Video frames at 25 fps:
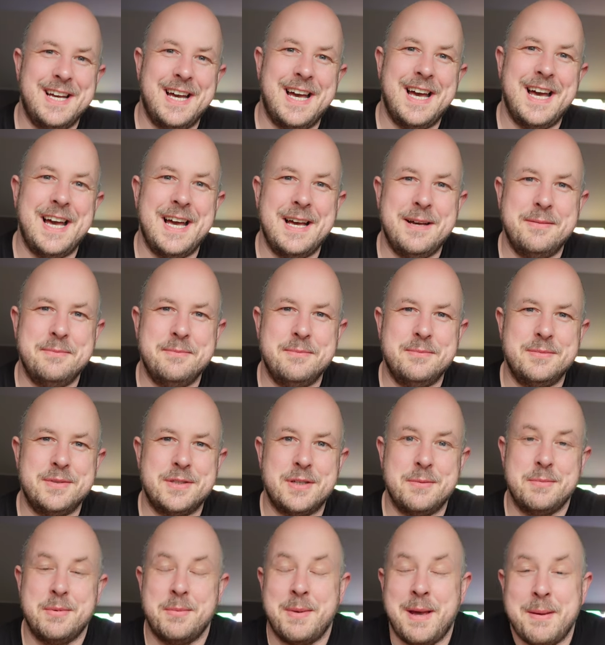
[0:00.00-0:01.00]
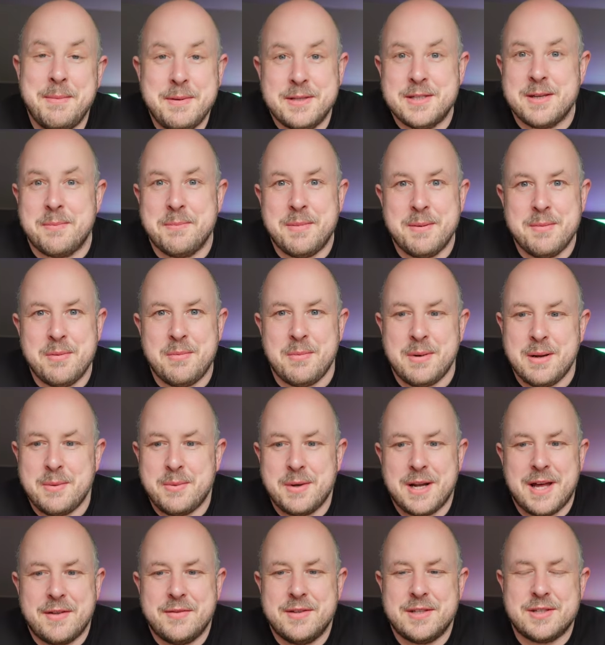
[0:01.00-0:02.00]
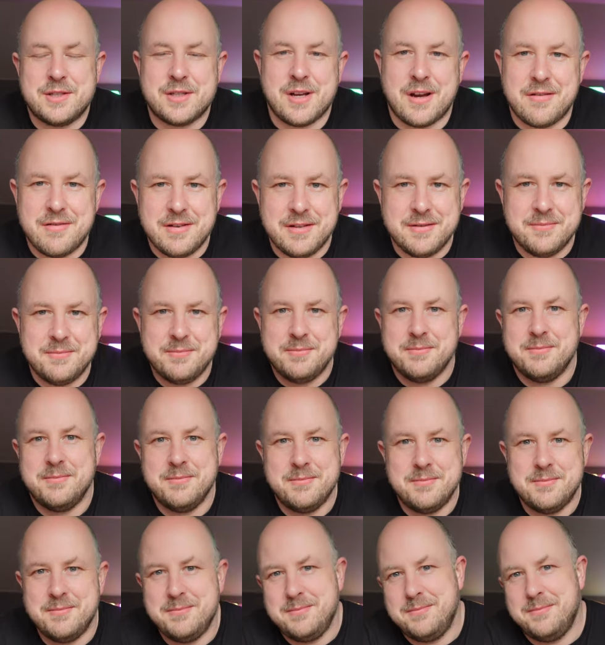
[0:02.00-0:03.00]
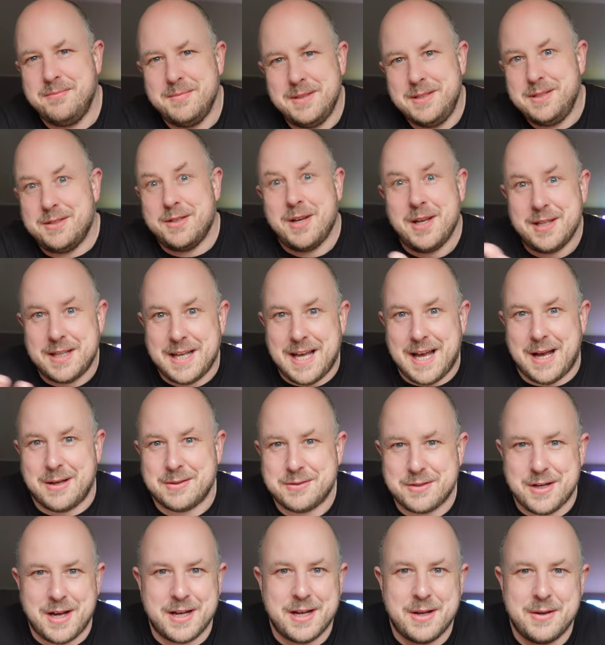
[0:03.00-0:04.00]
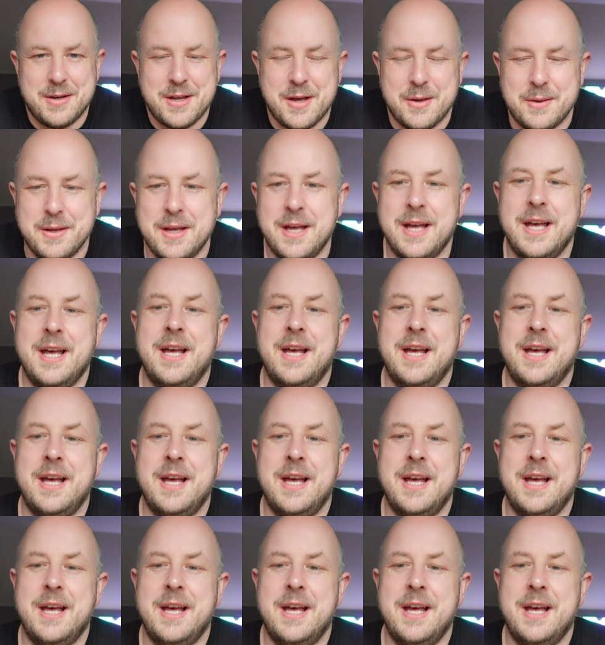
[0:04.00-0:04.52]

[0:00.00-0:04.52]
But maybe some people might want to have the siren inside the house, I don't know.